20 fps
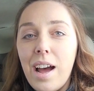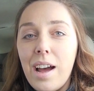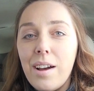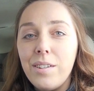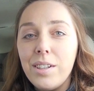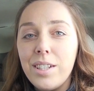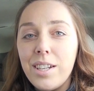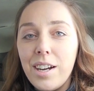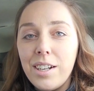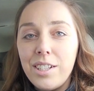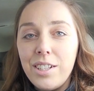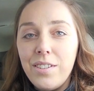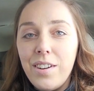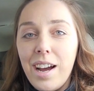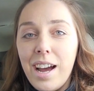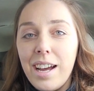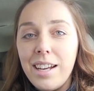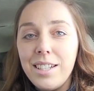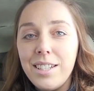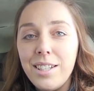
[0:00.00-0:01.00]
I will talk to you
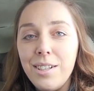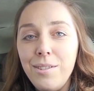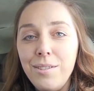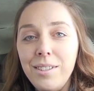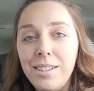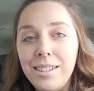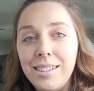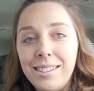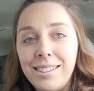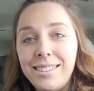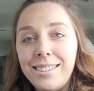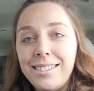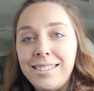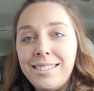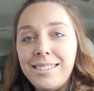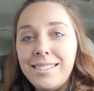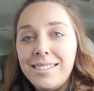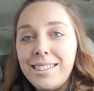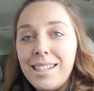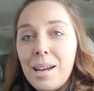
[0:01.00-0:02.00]
guys soon.
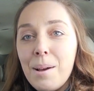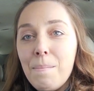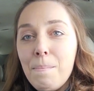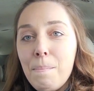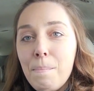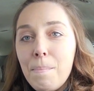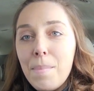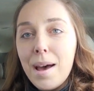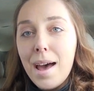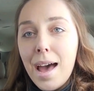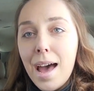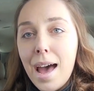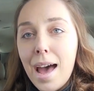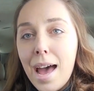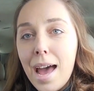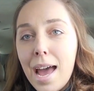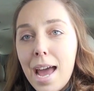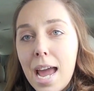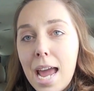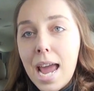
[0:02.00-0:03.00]

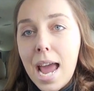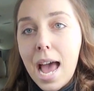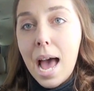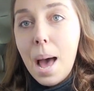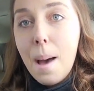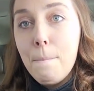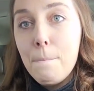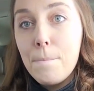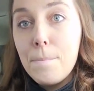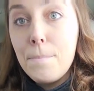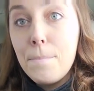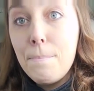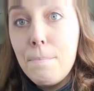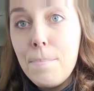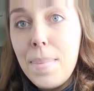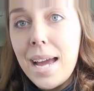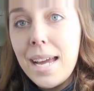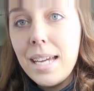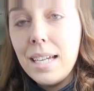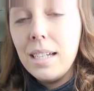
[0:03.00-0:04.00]
Bye!
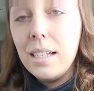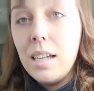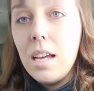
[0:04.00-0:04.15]
Bye!